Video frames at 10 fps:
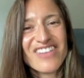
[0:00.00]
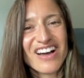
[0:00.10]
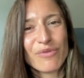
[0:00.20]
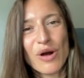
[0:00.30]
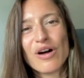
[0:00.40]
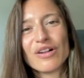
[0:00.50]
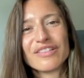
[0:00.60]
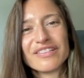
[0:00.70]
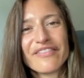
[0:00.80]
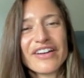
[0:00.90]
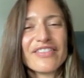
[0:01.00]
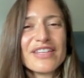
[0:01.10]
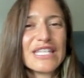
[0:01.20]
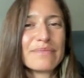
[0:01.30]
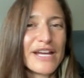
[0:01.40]
We're all living on
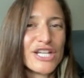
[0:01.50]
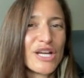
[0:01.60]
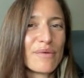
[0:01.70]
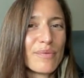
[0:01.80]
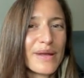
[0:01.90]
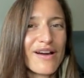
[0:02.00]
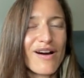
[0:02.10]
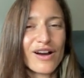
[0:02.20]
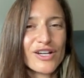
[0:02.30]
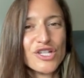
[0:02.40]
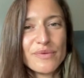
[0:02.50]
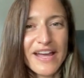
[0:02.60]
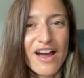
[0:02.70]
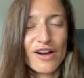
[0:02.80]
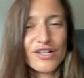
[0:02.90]
this spaceship. We are
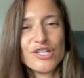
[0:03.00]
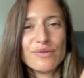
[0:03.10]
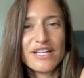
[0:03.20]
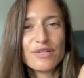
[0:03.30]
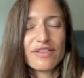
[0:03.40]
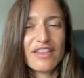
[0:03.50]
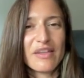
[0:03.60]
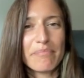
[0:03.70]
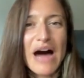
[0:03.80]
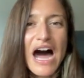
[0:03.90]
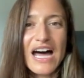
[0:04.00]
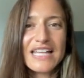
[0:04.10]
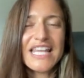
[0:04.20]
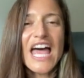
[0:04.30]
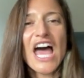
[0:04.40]
doing our duties within the pods,